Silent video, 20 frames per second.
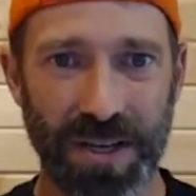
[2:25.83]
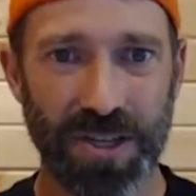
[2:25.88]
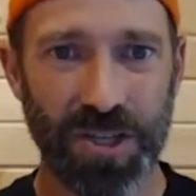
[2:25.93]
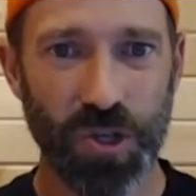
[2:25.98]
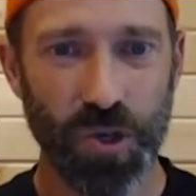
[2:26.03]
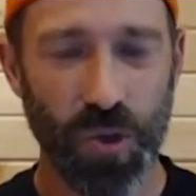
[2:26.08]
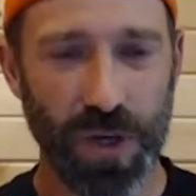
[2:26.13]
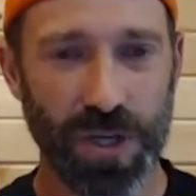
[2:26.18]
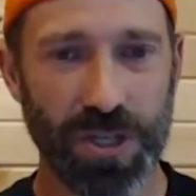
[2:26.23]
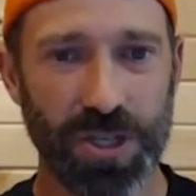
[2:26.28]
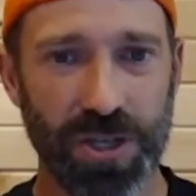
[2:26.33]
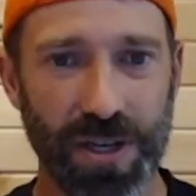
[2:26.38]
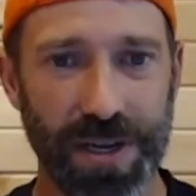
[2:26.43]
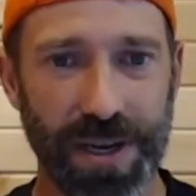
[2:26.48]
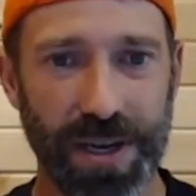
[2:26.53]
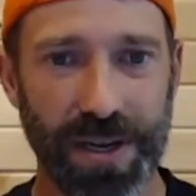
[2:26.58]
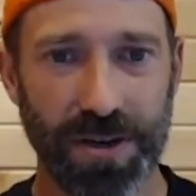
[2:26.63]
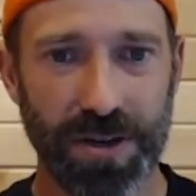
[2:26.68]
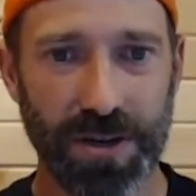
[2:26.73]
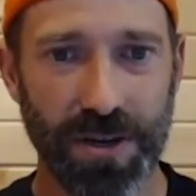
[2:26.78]
do what you
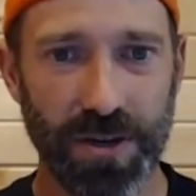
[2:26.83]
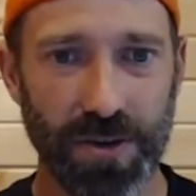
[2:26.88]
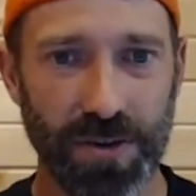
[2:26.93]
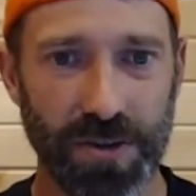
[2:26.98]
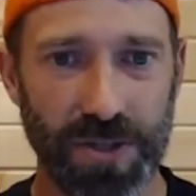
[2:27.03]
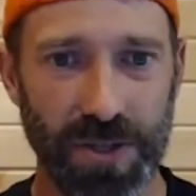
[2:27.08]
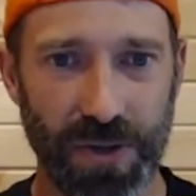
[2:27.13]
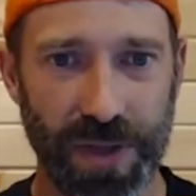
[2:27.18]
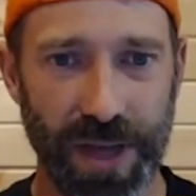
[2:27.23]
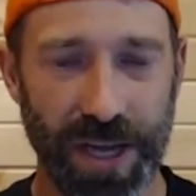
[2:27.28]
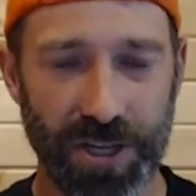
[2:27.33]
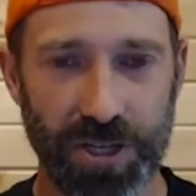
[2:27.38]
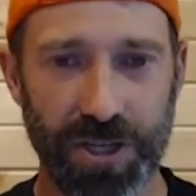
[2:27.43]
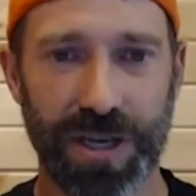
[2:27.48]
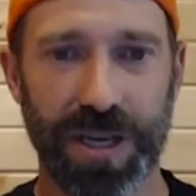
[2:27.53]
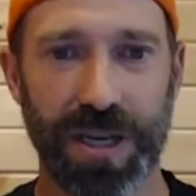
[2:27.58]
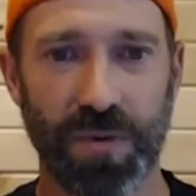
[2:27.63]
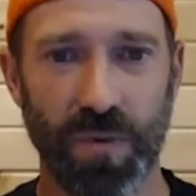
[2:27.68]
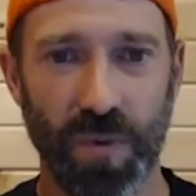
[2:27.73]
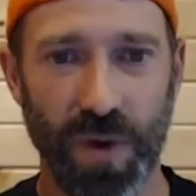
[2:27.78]
need to do so that you
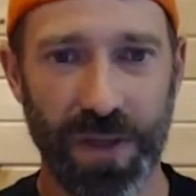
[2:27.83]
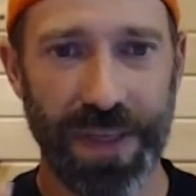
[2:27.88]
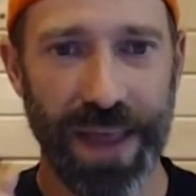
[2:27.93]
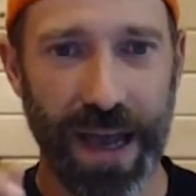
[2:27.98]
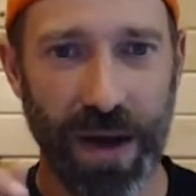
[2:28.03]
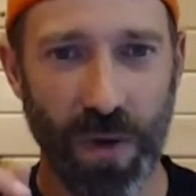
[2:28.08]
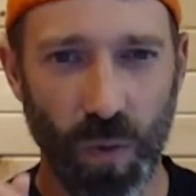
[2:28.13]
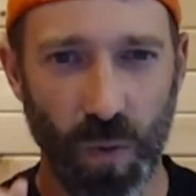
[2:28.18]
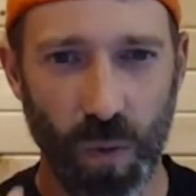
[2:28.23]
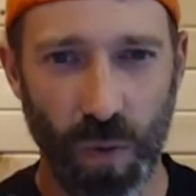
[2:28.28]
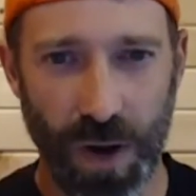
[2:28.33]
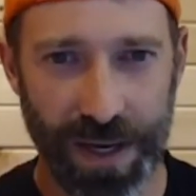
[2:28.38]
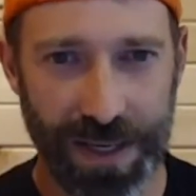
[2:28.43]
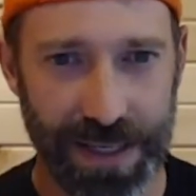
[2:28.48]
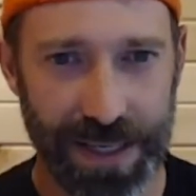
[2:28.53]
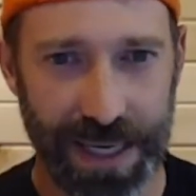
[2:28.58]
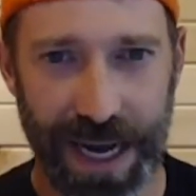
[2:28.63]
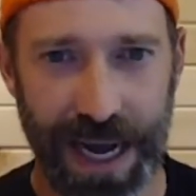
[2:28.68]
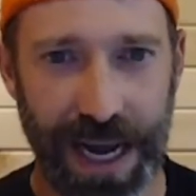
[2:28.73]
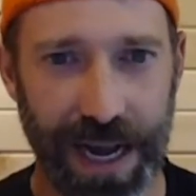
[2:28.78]
can win that one
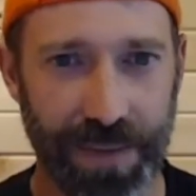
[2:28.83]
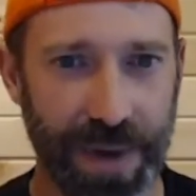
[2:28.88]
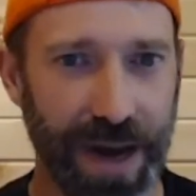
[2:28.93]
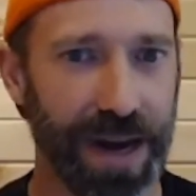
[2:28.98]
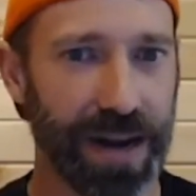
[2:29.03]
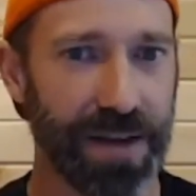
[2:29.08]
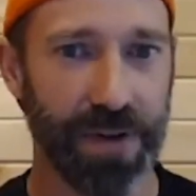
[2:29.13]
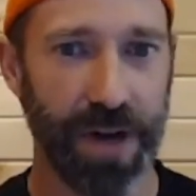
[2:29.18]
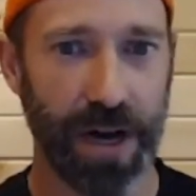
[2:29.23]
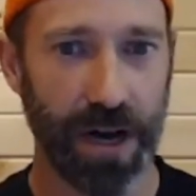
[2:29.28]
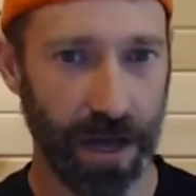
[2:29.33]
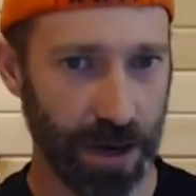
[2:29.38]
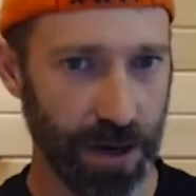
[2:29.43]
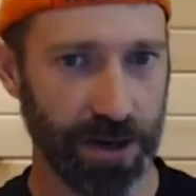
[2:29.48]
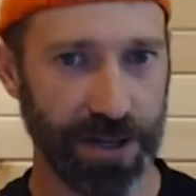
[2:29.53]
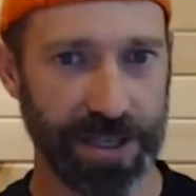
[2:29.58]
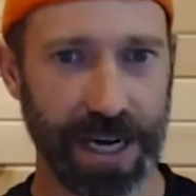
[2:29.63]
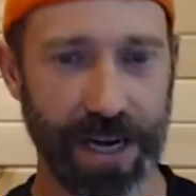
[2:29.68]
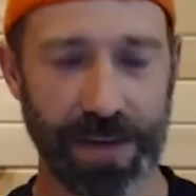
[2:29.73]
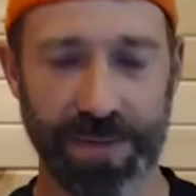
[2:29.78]
time out of
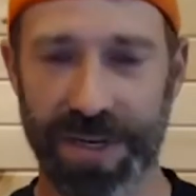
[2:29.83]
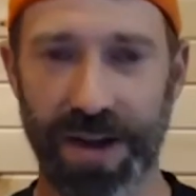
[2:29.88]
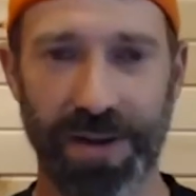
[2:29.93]
100 times.